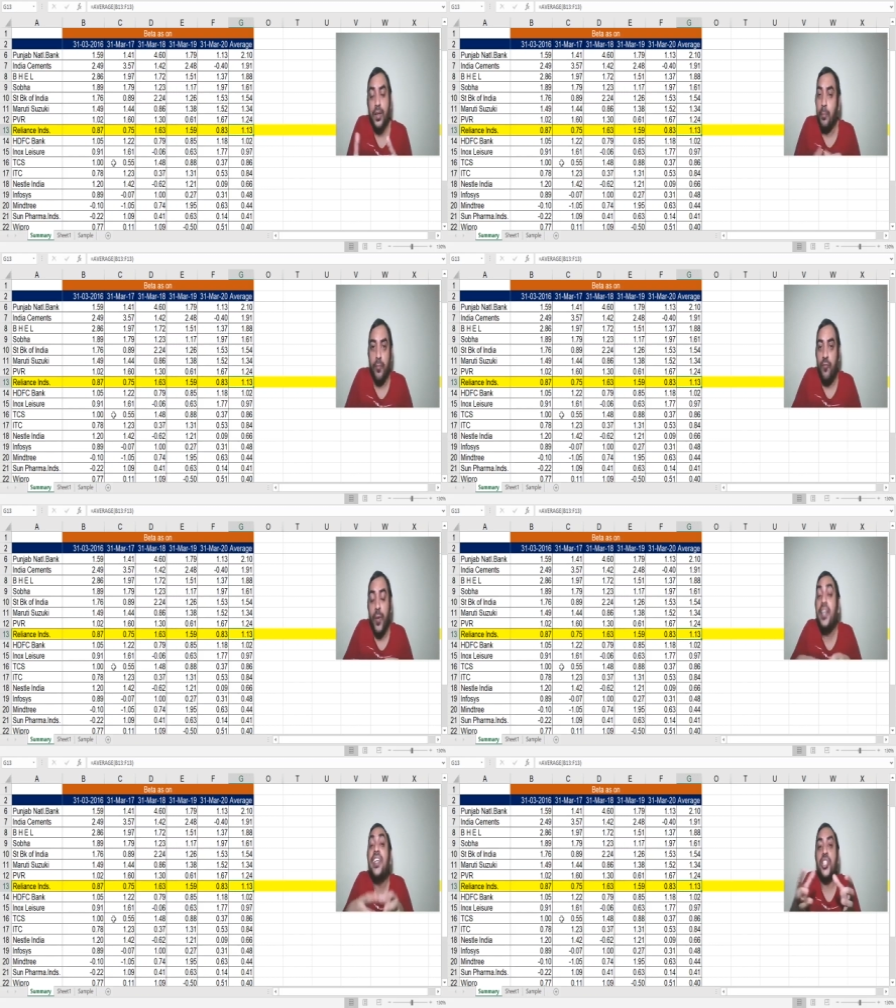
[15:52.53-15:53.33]

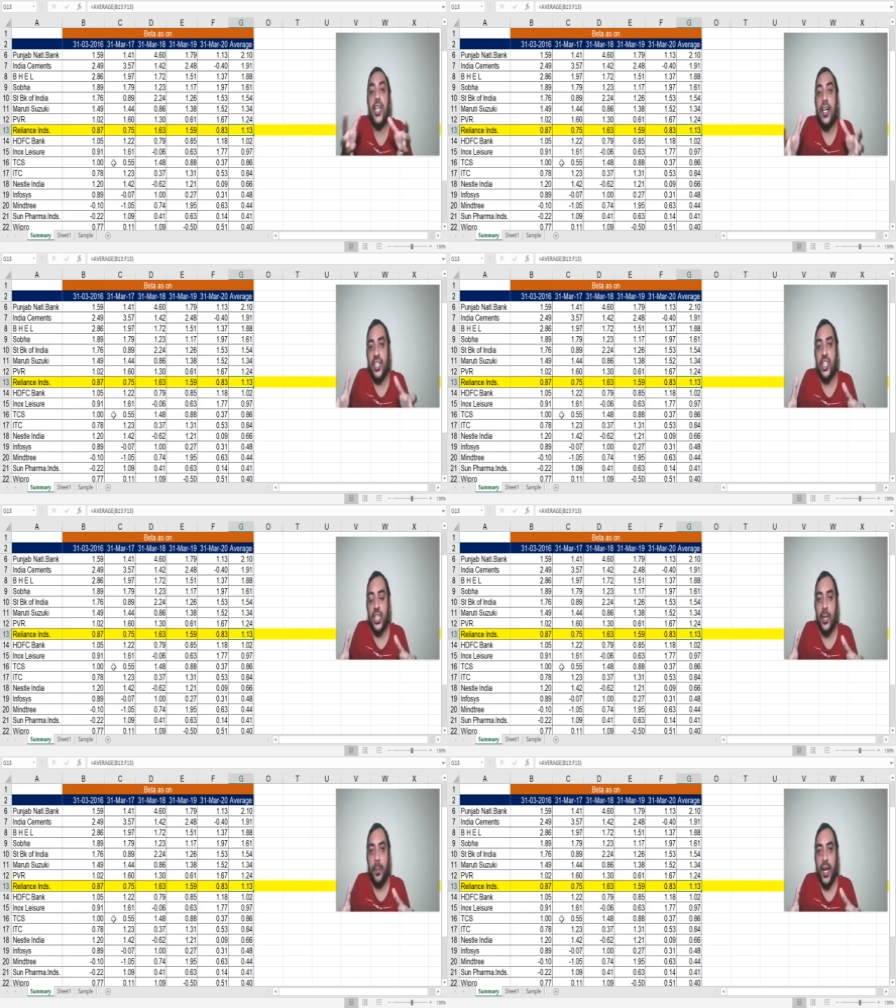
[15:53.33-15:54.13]
Many
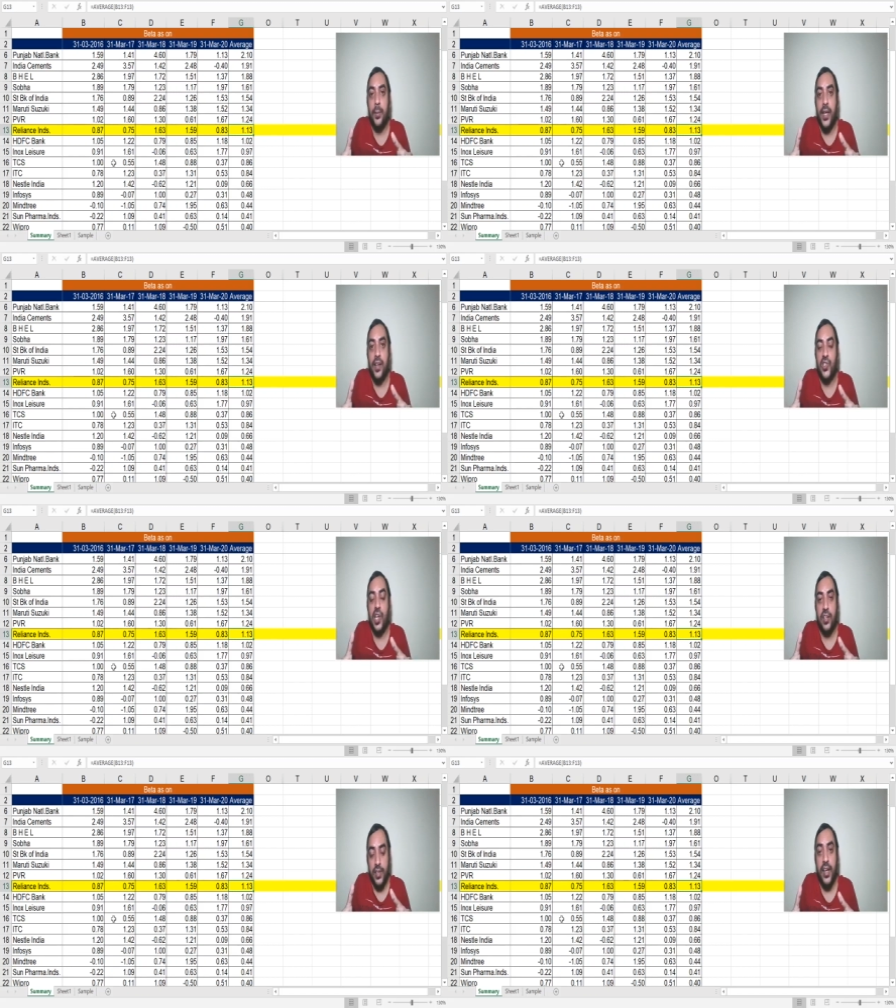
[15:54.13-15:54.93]
statistical parameters
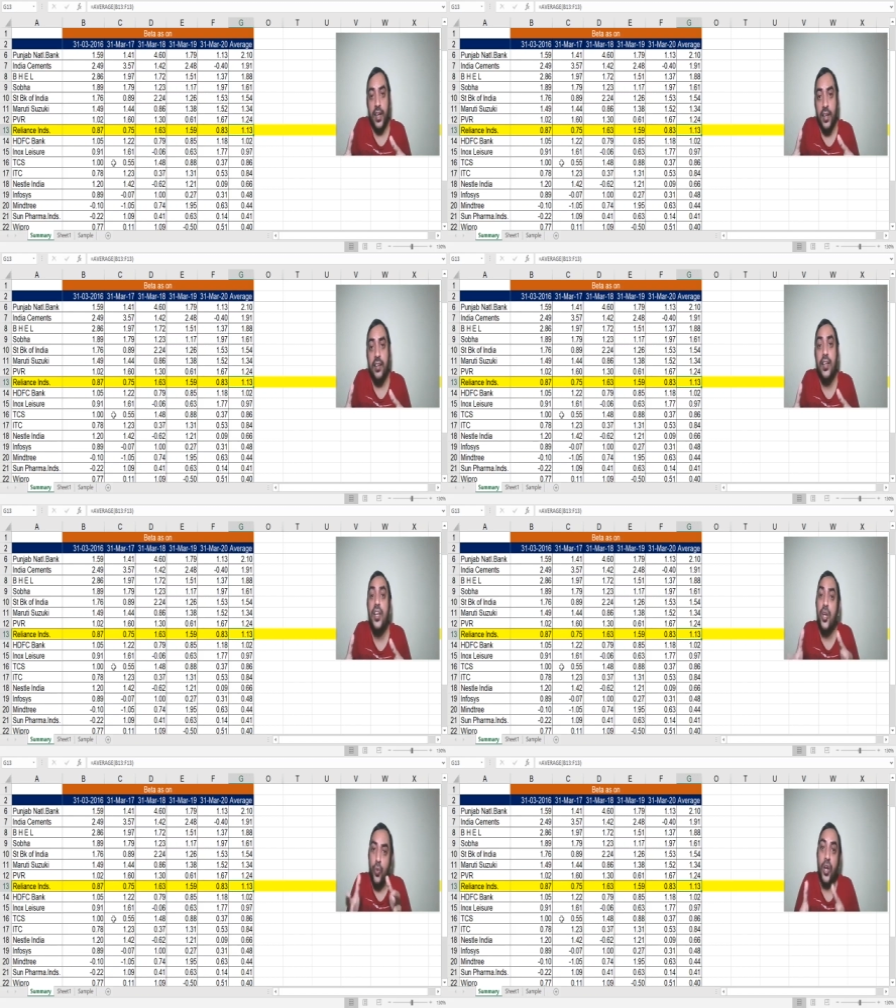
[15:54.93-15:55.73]
are there.
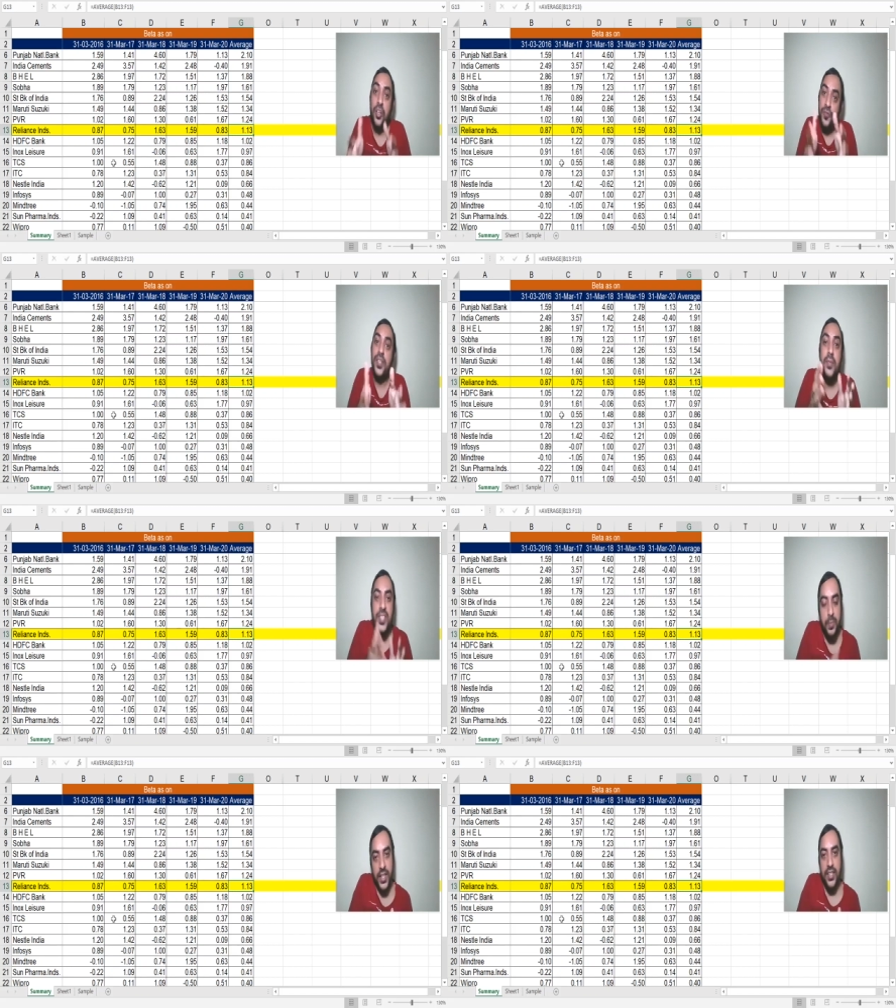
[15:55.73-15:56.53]
One of them
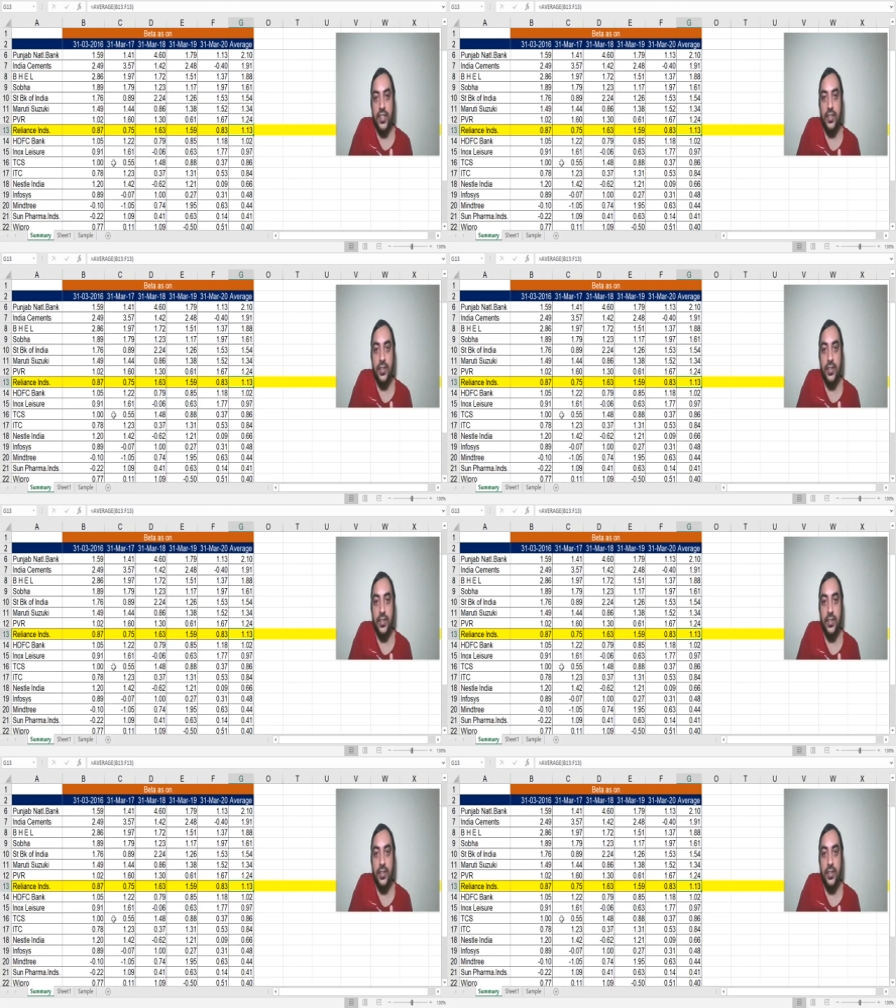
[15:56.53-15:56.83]
is beta.